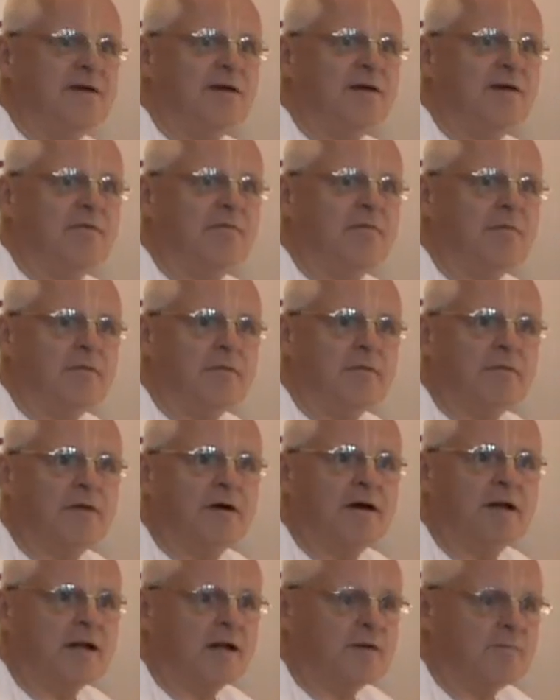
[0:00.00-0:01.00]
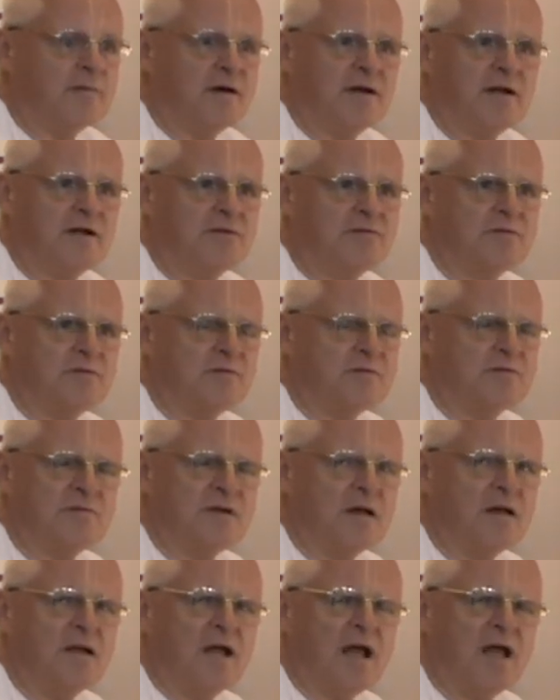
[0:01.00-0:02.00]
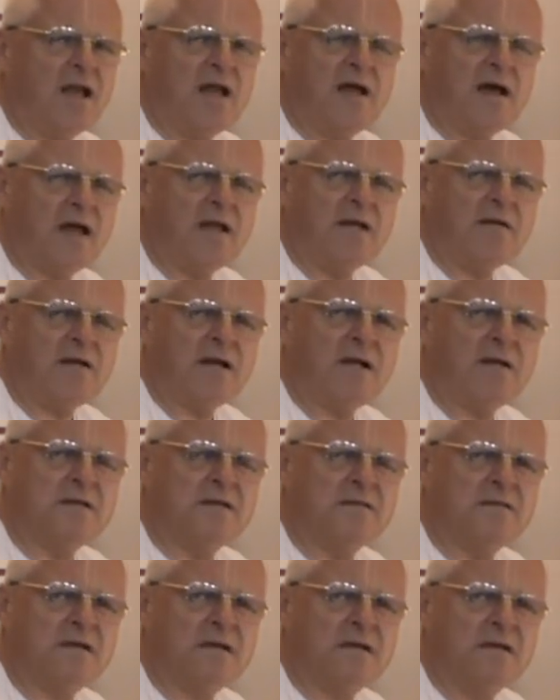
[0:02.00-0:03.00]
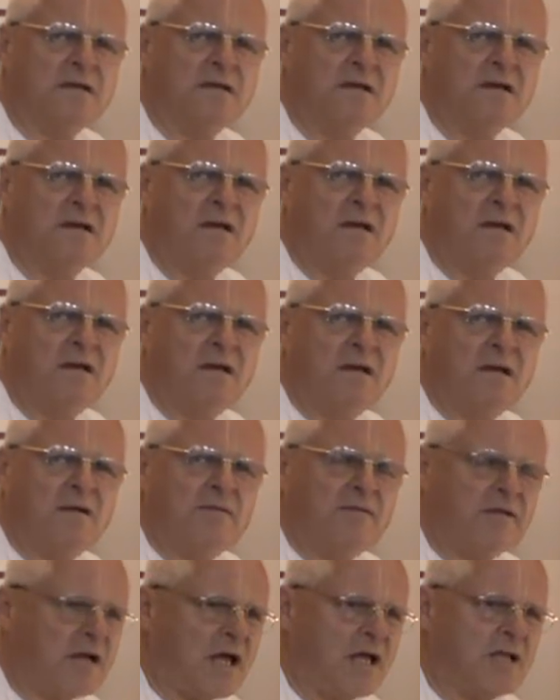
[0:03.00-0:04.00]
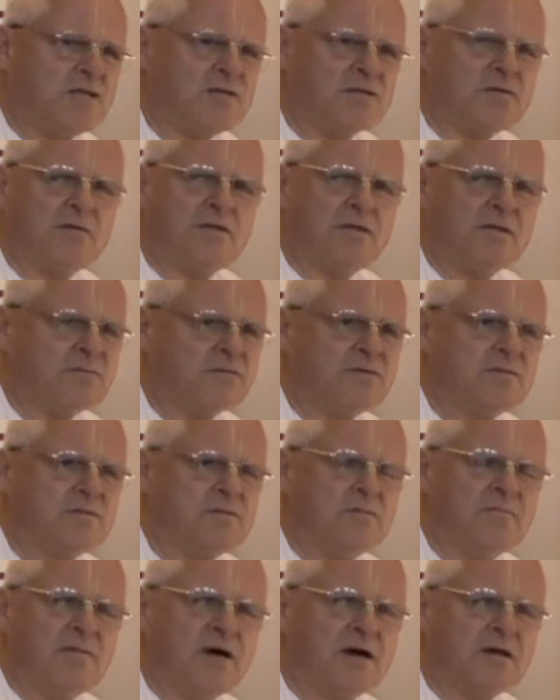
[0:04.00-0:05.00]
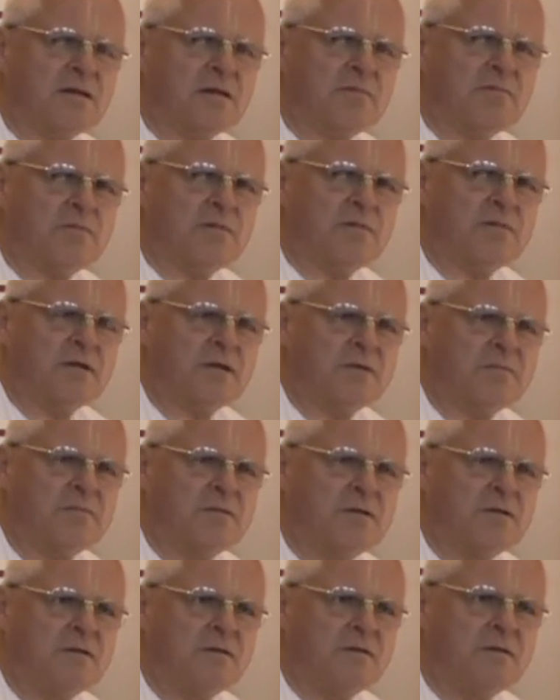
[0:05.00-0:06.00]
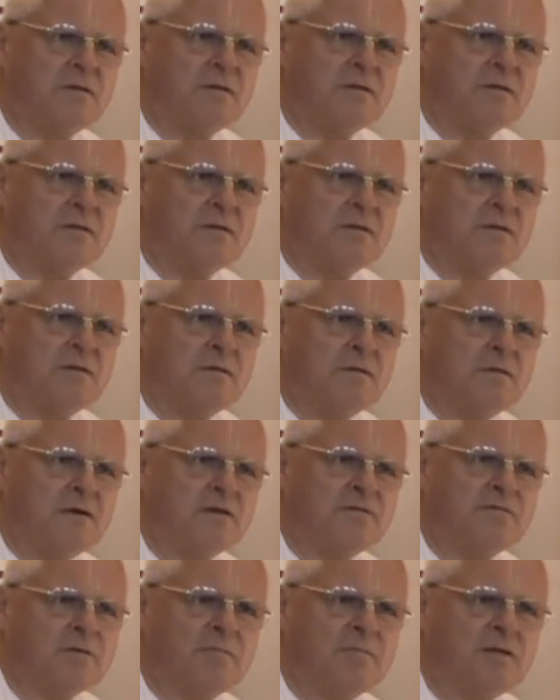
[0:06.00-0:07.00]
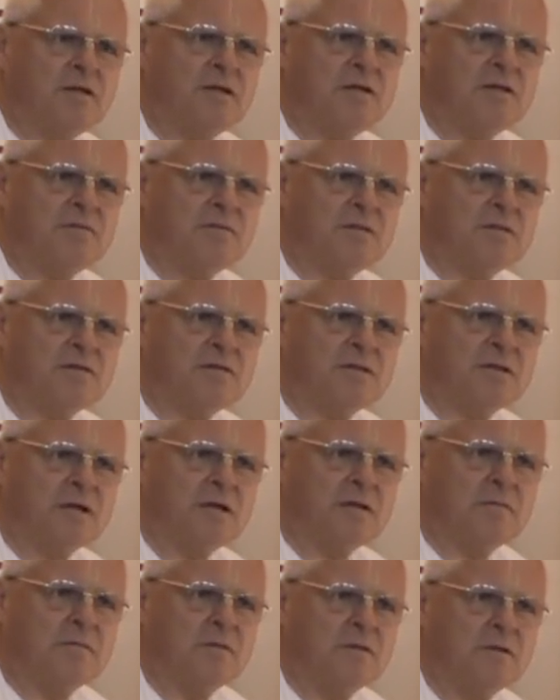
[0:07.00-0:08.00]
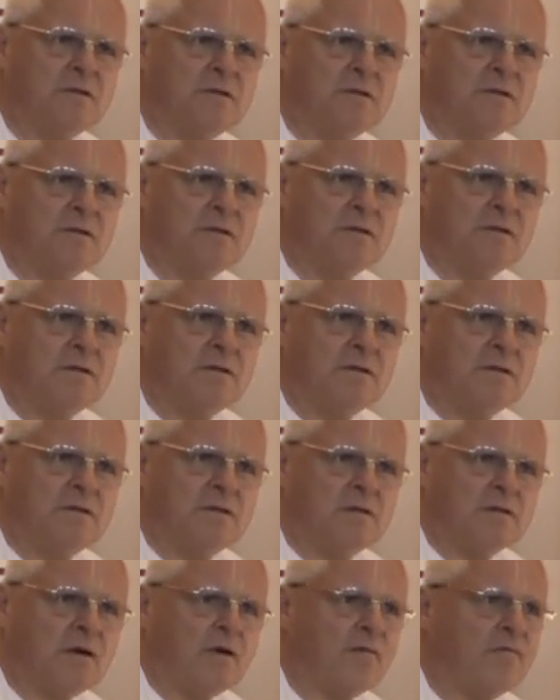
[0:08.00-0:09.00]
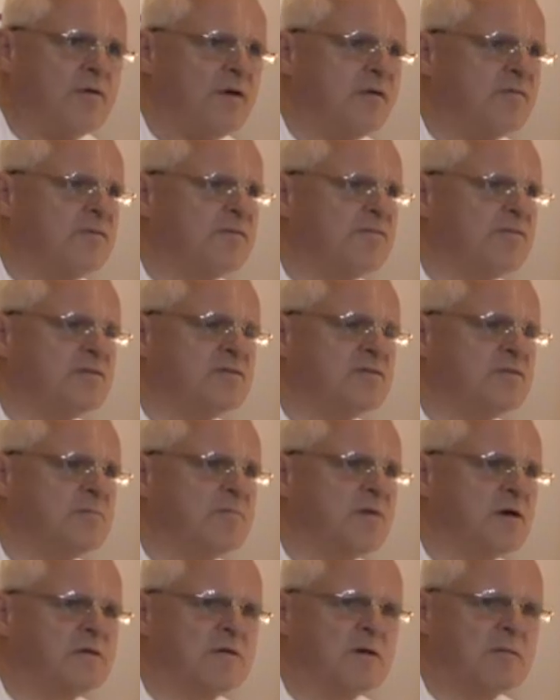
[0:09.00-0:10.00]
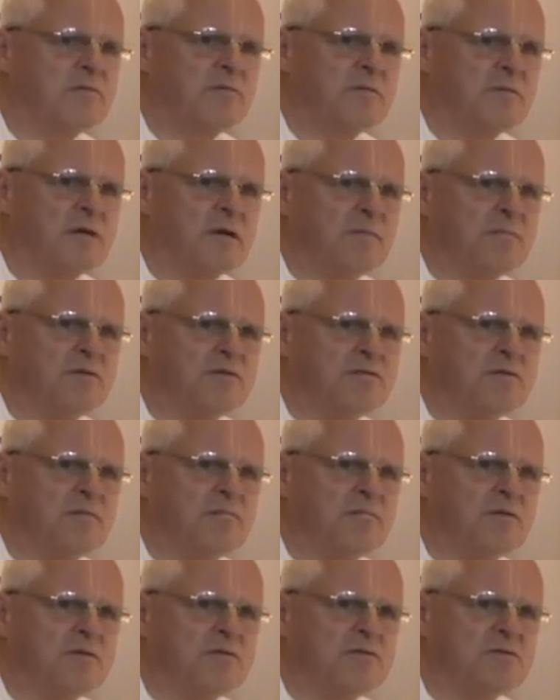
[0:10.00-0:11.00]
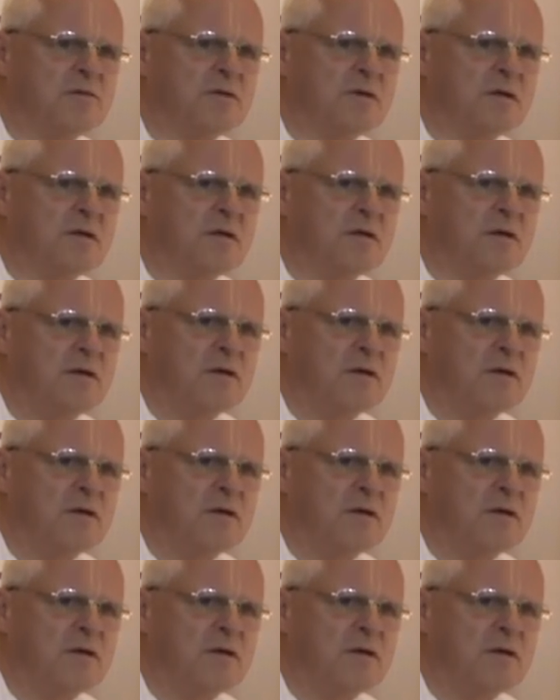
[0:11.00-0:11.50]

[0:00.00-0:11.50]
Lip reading: call Lokanath Maharaj. He goes, I don't understand. When I joined, there was no Bhakta program. And so many devotees came. No, we had a fancy Bhakta program, there's nobody joining.